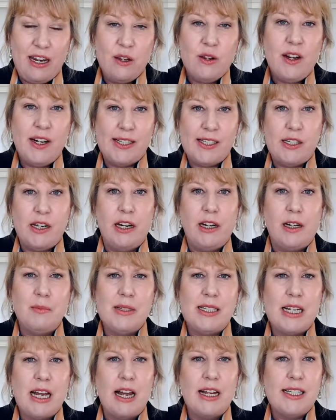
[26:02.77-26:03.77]
those
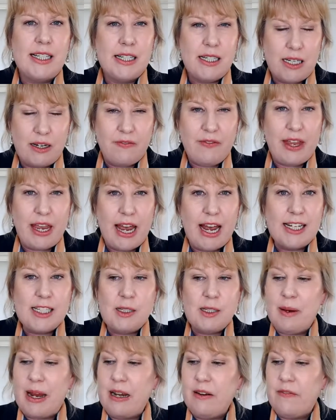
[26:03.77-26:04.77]
circumstances, if there
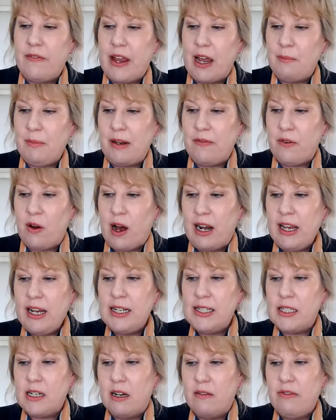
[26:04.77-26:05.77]
has been family
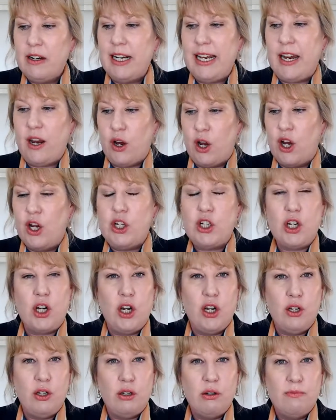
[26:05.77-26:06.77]
violence, I really urge
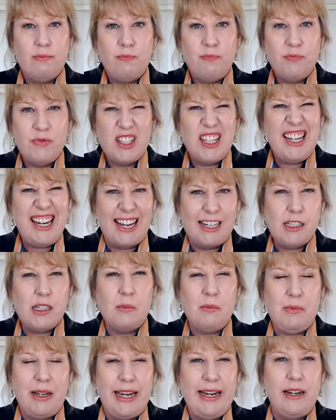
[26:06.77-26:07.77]
you to get
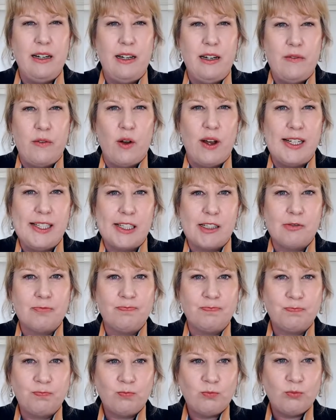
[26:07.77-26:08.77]
some legal advice.
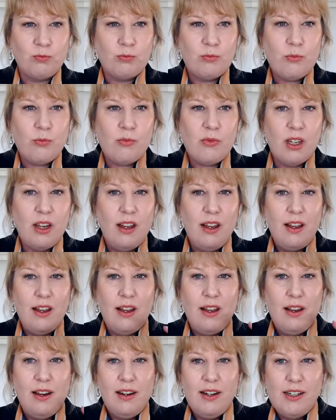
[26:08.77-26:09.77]

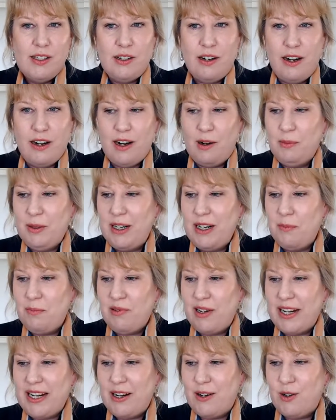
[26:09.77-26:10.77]
So I'm going to
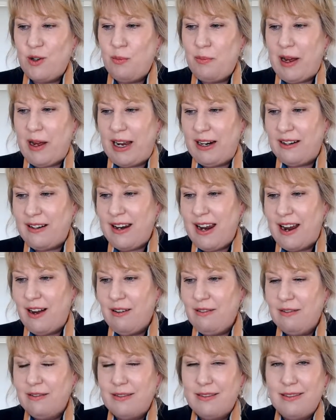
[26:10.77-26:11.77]
bring you all back
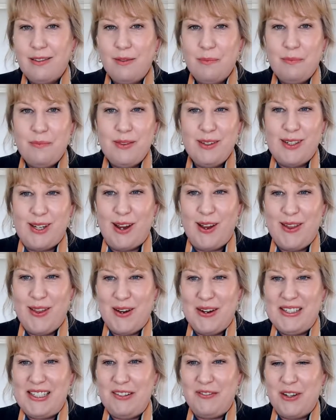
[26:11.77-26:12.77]
now. So
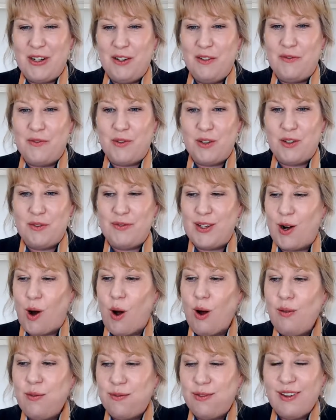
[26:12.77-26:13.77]
those of you who have drifted
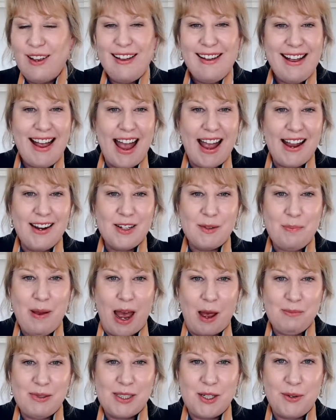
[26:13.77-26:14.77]
off and
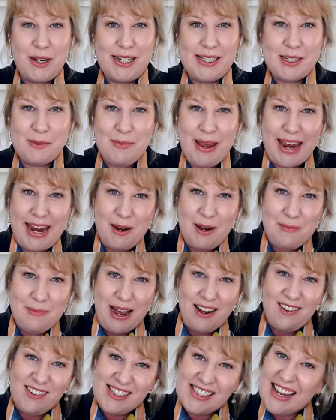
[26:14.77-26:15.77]
perhaps doing some
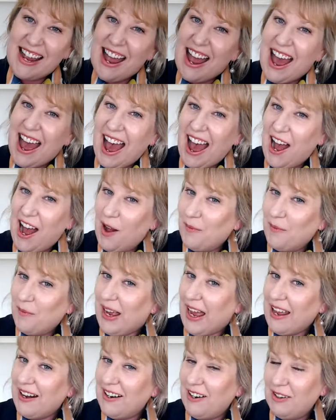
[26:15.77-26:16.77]
emails
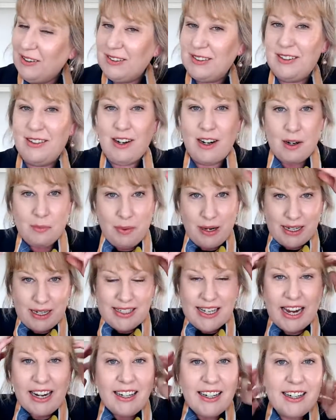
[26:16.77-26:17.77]
and I got a bit
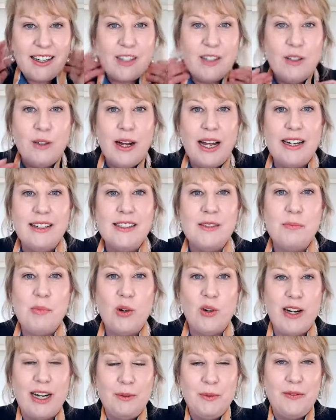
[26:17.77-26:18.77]
technical and
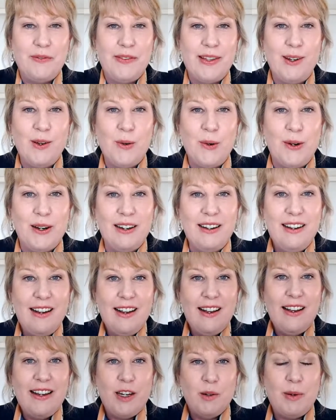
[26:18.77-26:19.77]
boring with the law,
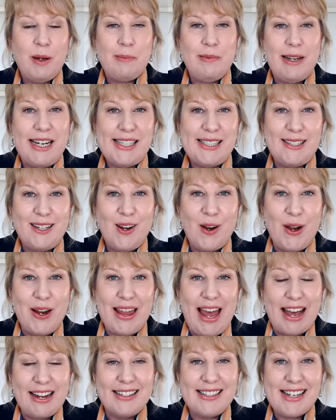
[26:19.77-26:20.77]
you'll be pleased to know
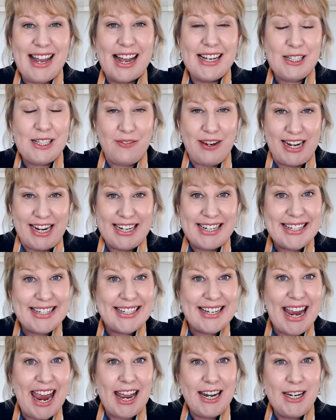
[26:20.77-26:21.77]
that has
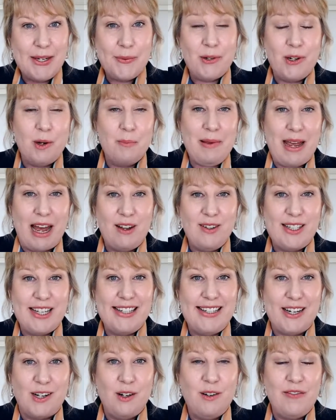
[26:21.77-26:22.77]
finished, and we're about to
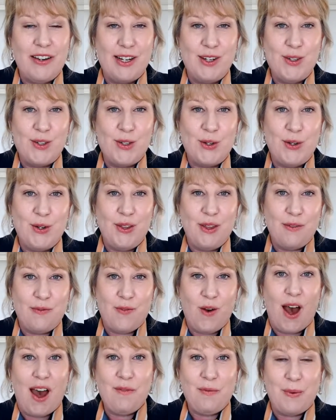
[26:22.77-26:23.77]
delve into the
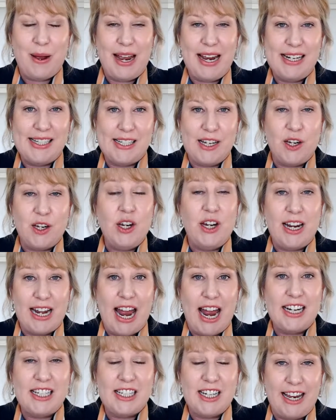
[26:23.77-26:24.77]
5 ways that you can
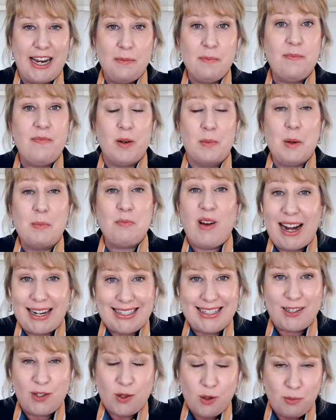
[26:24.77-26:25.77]
actually, from a
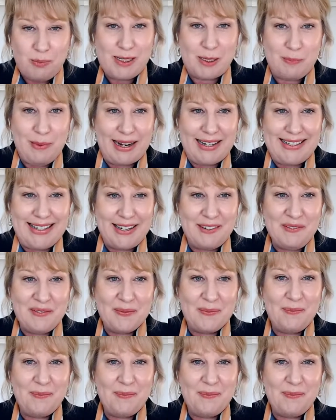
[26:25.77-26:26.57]
practical perspective,